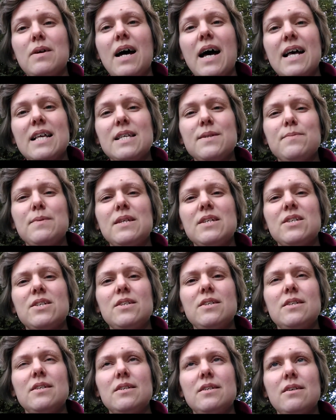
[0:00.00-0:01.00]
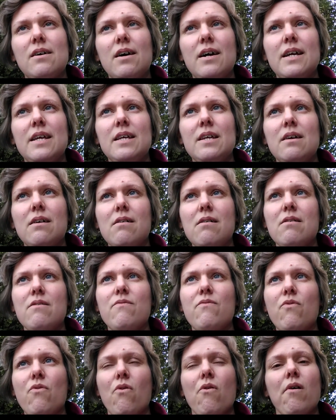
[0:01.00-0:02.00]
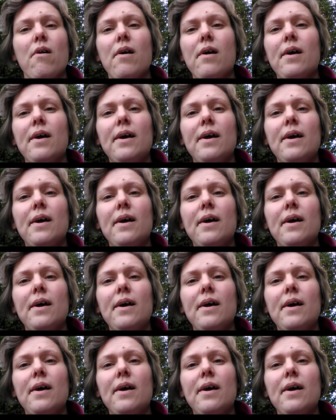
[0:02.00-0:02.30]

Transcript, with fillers: has been dyeing yarn for